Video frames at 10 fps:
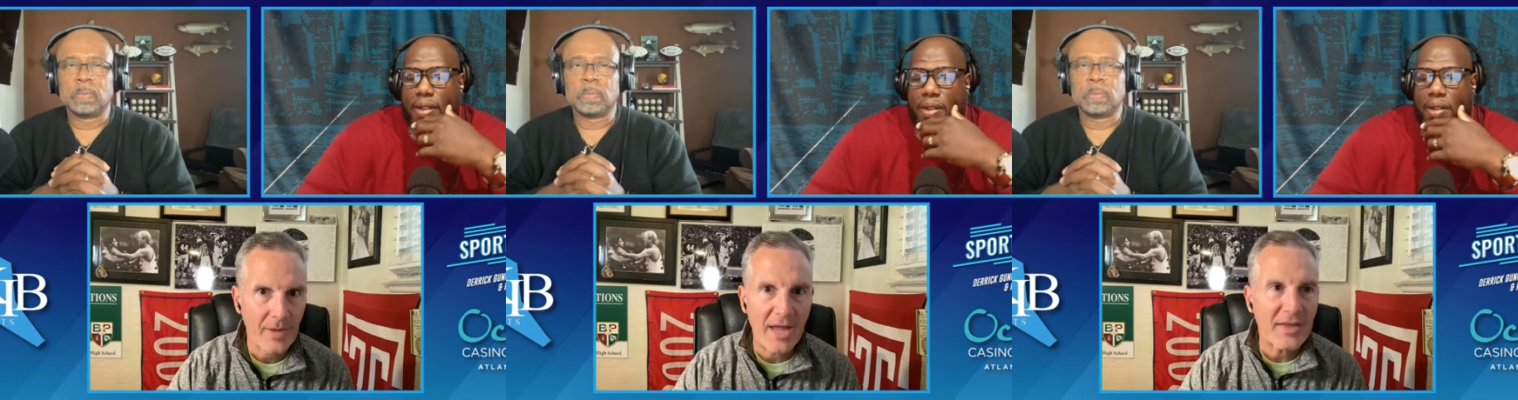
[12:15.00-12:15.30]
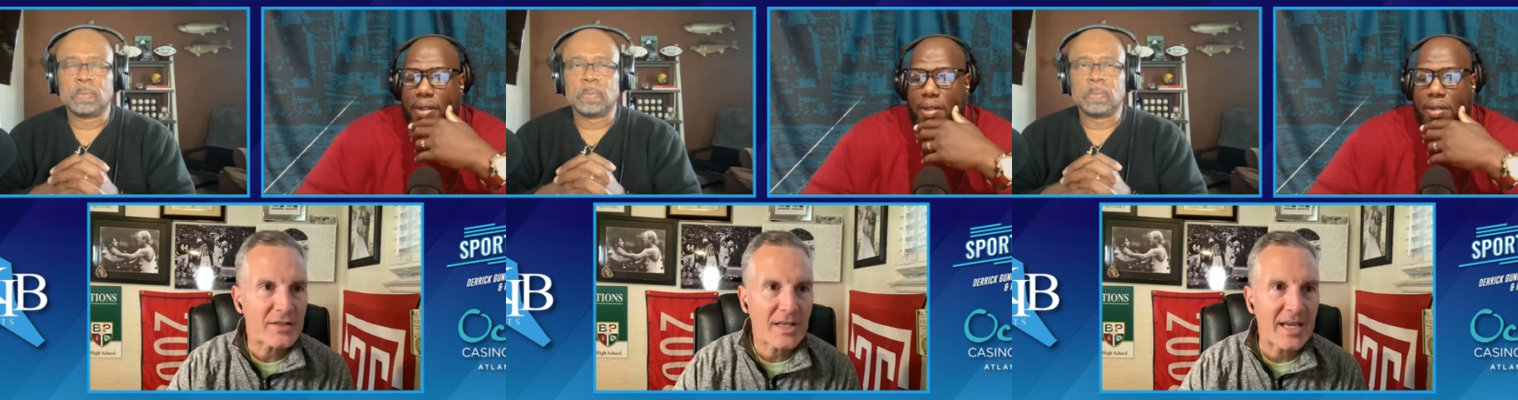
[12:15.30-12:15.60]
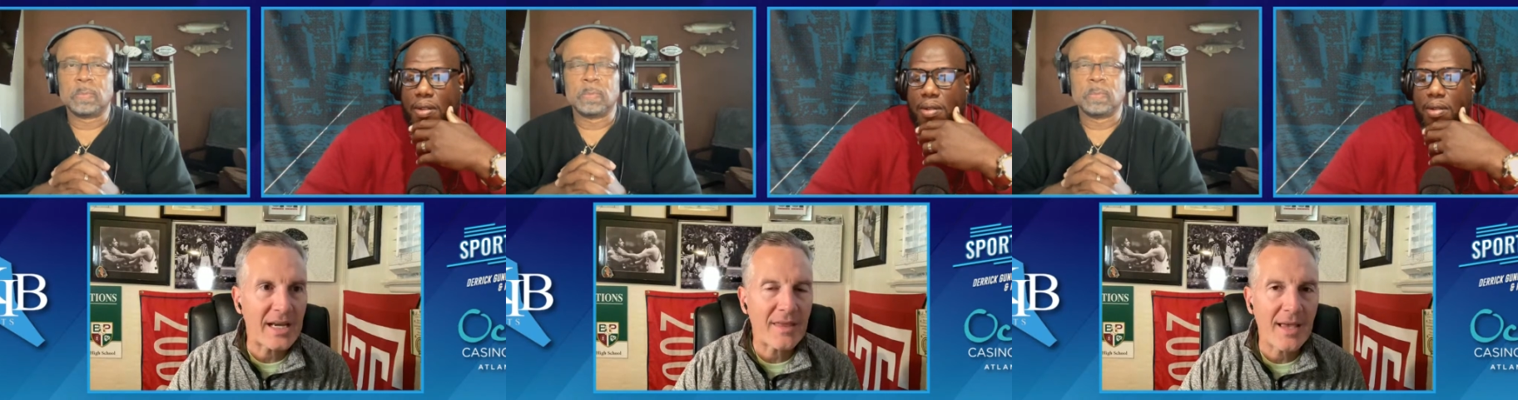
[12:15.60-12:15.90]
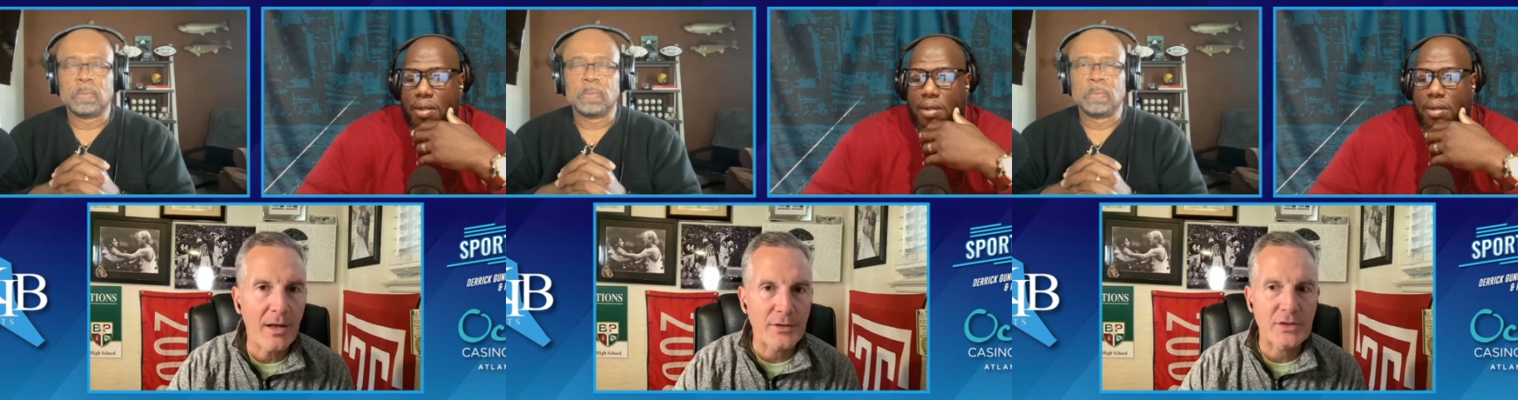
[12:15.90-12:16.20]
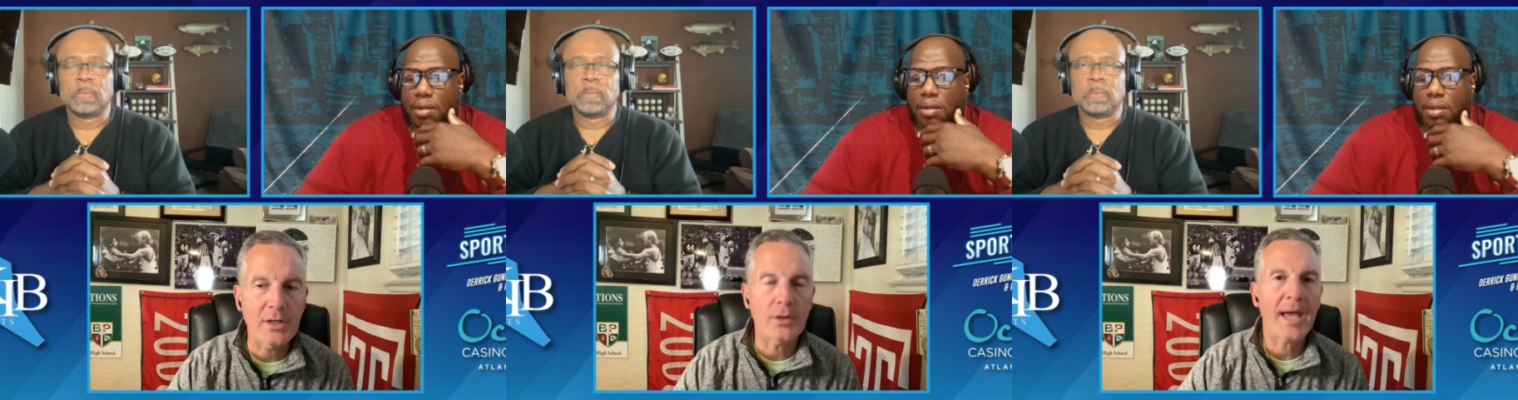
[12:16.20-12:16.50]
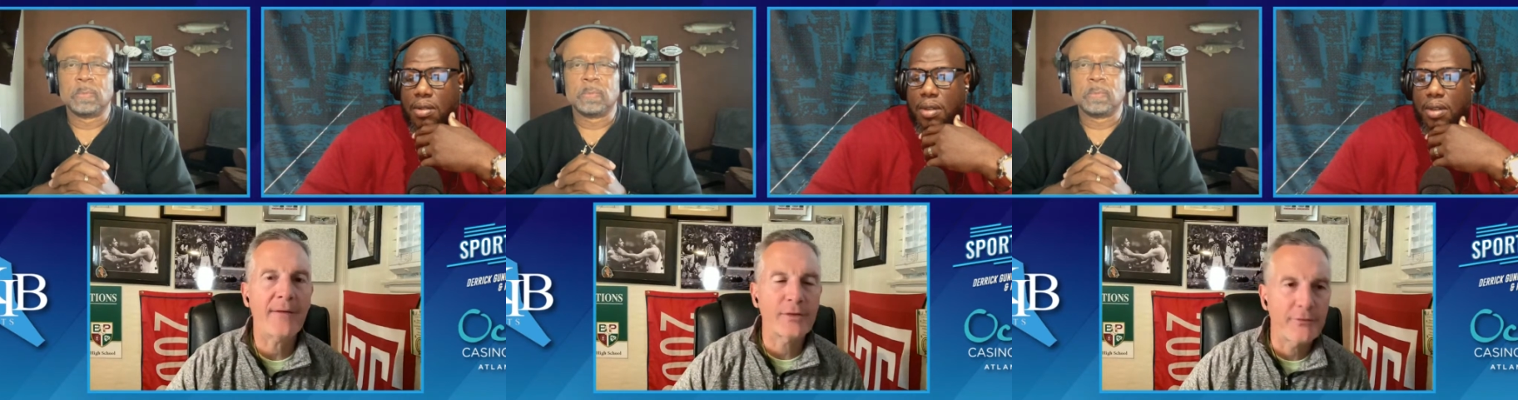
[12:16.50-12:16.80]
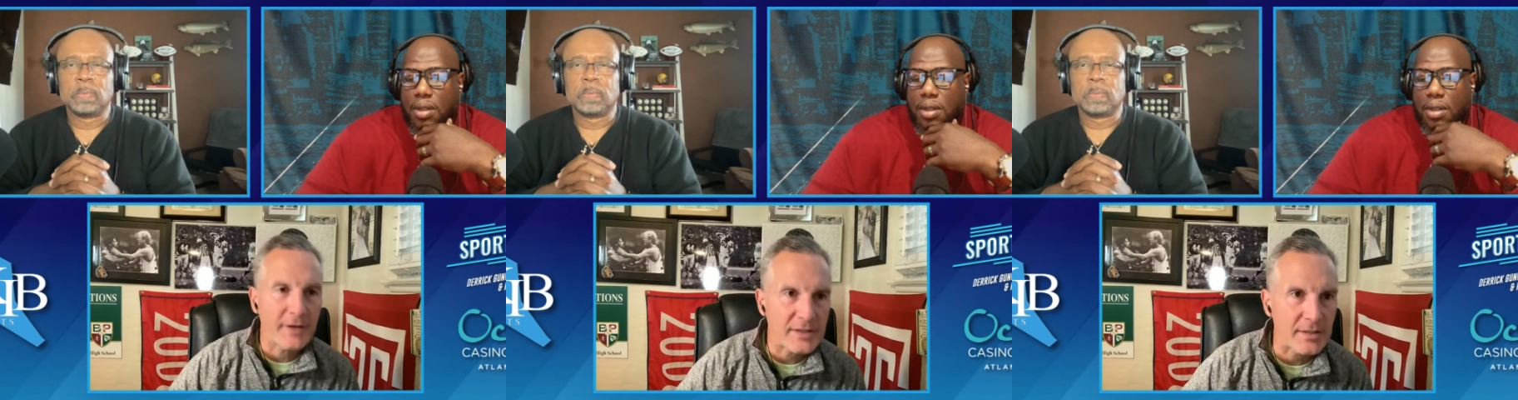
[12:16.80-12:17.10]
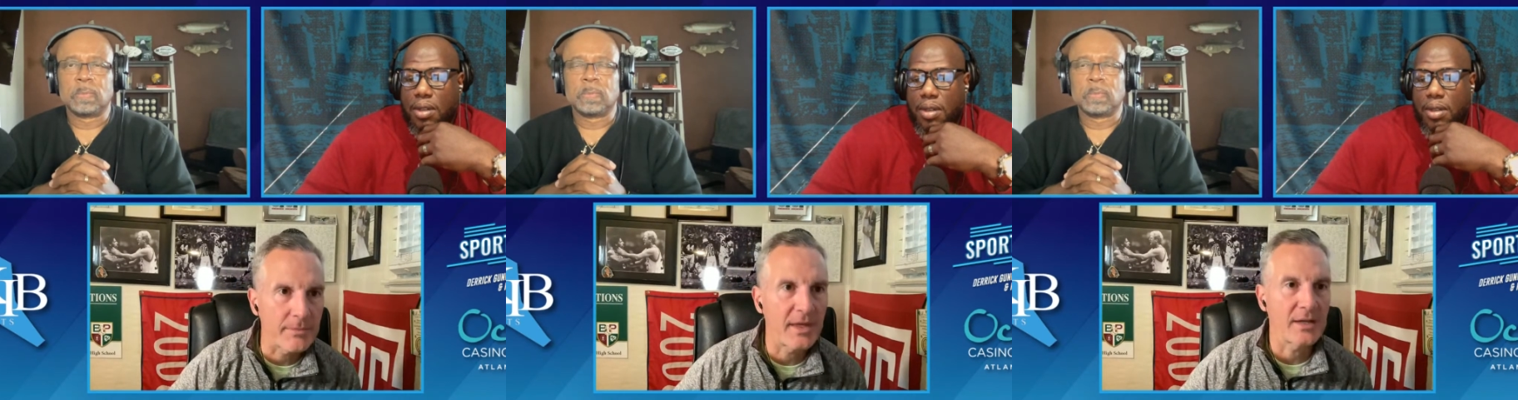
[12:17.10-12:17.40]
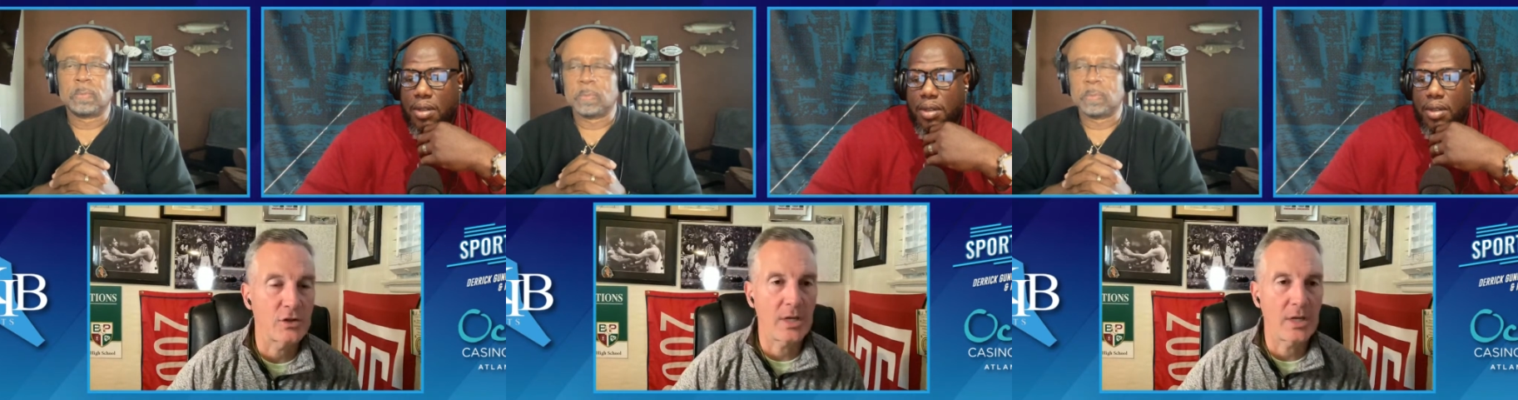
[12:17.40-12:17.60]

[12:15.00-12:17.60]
Speaker 1: I think it's like anything else. You know, you have to fix some things.